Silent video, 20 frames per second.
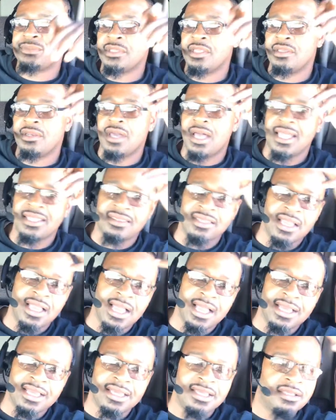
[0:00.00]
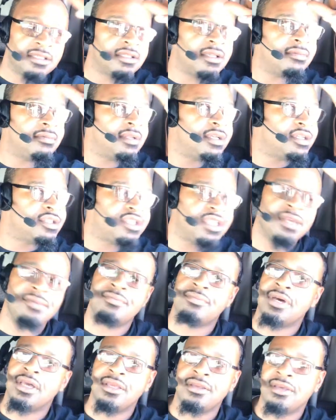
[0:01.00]
it, I think I could get something a little cheap,
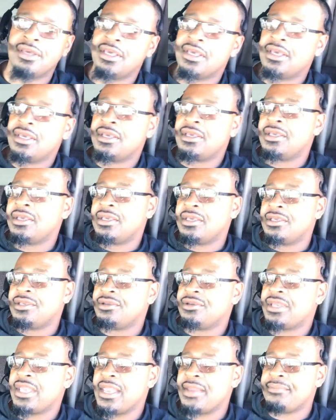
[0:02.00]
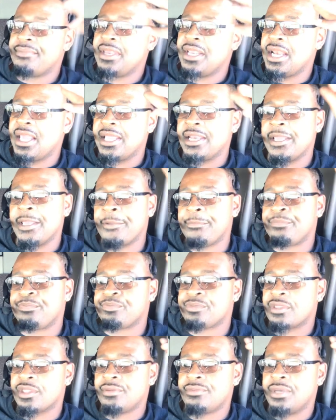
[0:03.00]
but you can't be like that.
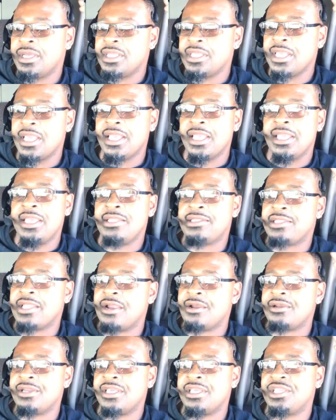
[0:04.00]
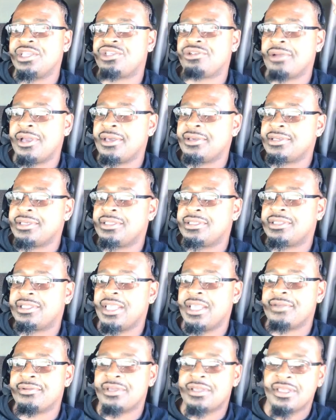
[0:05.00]
But yeah, he turned in trouble. He
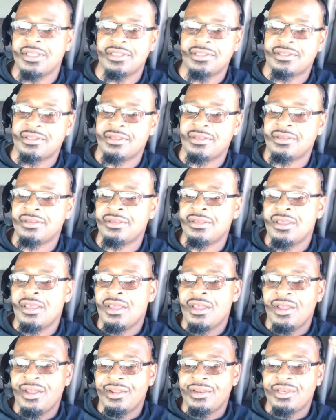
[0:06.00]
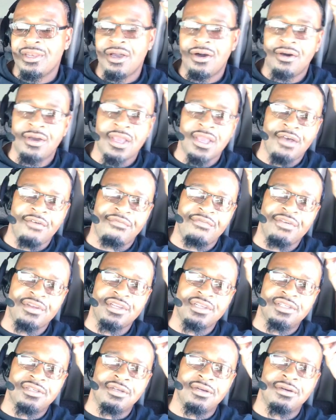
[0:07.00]
said because no health
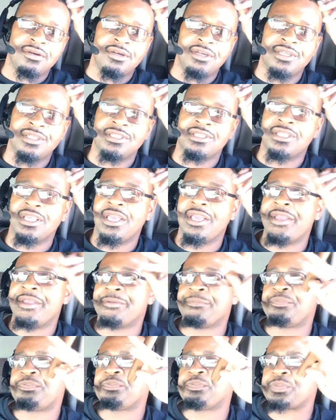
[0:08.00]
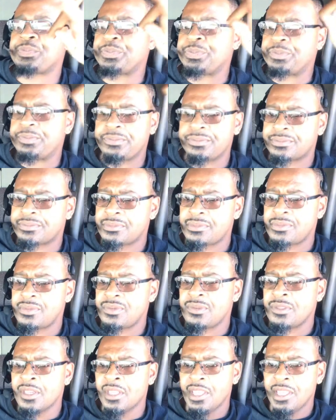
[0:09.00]
insurance, and
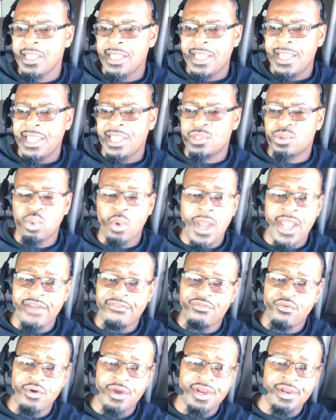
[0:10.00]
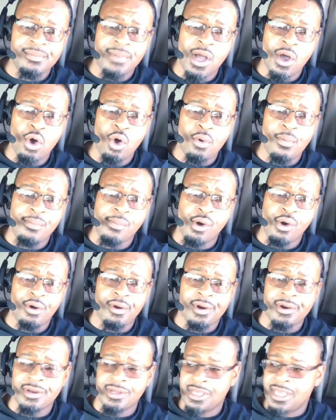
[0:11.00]
His wife want him home
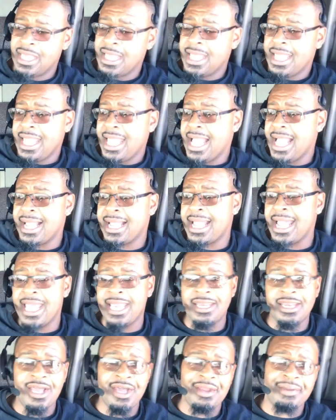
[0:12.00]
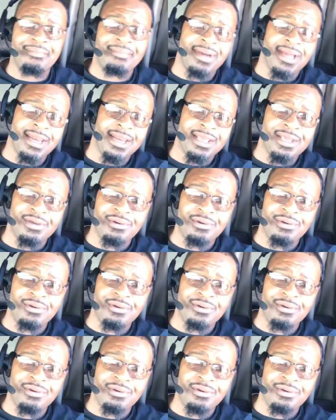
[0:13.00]
more. And I got another buddy